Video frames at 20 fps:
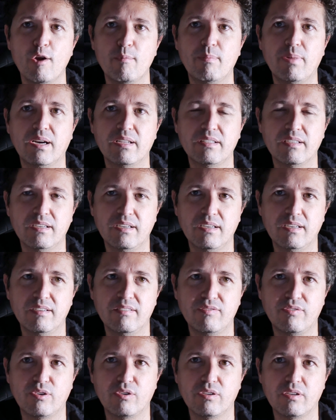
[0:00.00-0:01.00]
But
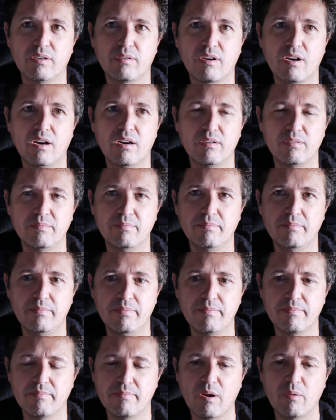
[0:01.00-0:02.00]
for the current
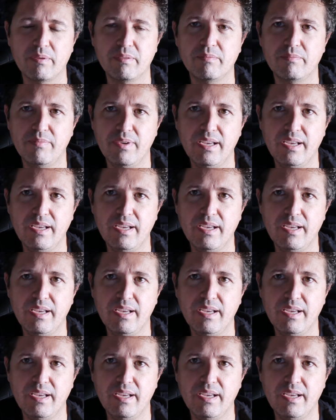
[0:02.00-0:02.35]
moment